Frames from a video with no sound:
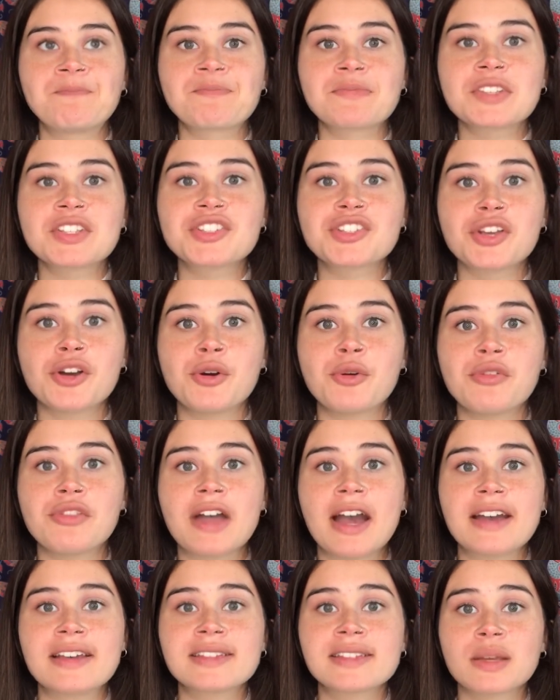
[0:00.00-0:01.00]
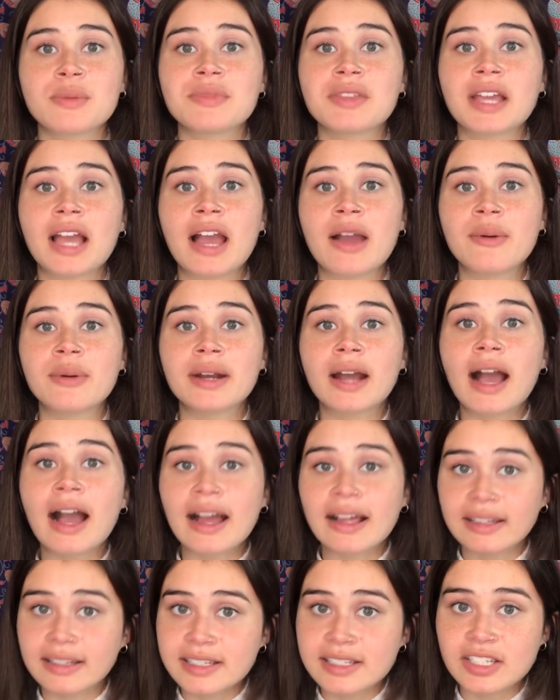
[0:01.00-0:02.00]
So that is something I would
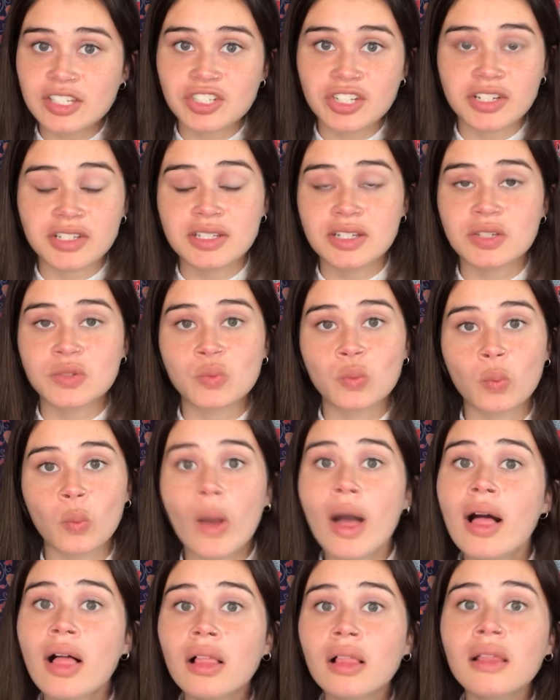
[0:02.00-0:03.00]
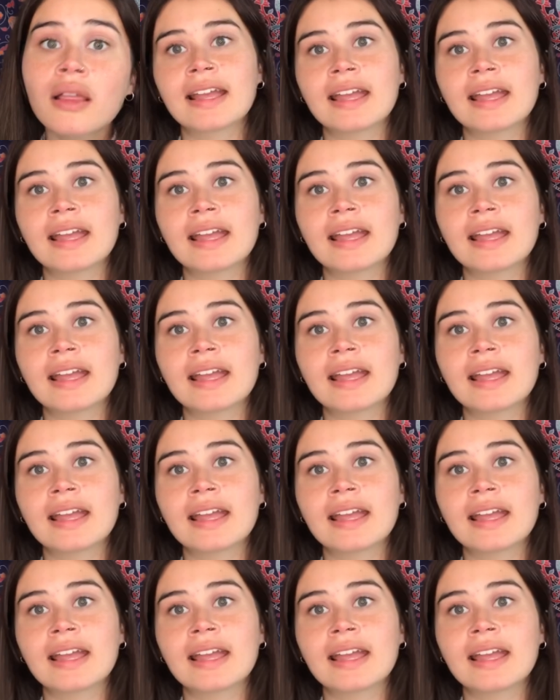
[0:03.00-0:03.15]
highly suggest as well.